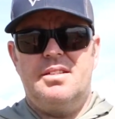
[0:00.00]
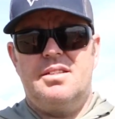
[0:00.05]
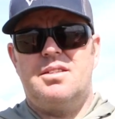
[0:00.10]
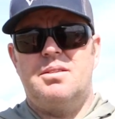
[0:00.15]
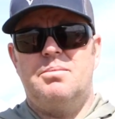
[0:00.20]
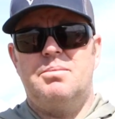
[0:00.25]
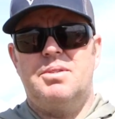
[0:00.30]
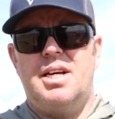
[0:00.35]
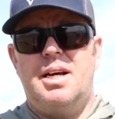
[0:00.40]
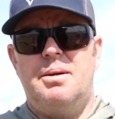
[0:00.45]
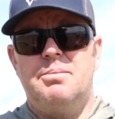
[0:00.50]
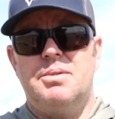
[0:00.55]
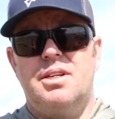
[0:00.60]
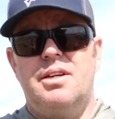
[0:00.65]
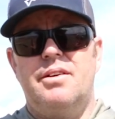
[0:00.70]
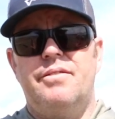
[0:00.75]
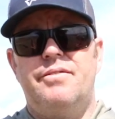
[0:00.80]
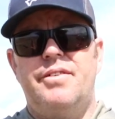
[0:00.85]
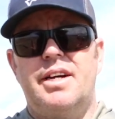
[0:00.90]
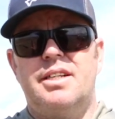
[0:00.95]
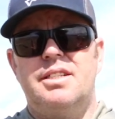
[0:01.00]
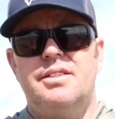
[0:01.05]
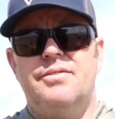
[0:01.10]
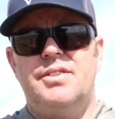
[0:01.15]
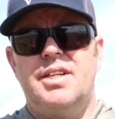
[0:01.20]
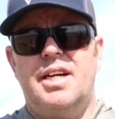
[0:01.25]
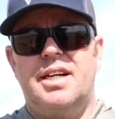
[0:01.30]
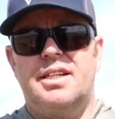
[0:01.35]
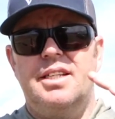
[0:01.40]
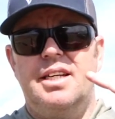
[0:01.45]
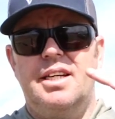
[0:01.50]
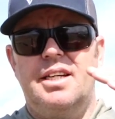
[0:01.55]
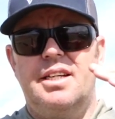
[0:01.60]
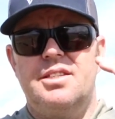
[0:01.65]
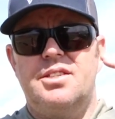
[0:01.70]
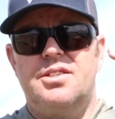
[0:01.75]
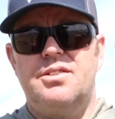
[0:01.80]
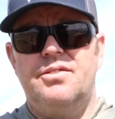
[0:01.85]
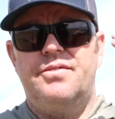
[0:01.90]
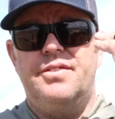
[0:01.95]
Sometimes an effective technique
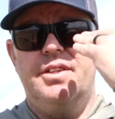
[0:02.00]
is to